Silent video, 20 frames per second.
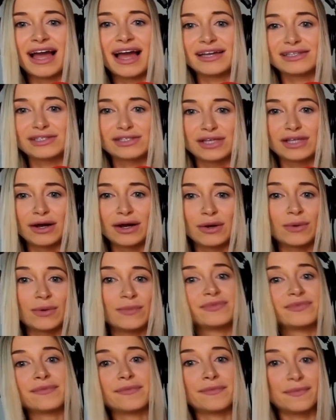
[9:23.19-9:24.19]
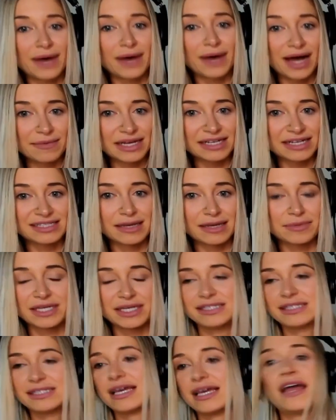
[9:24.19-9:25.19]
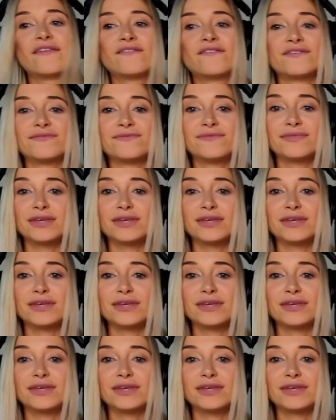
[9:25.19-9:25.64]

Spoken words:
And so my biggest step is if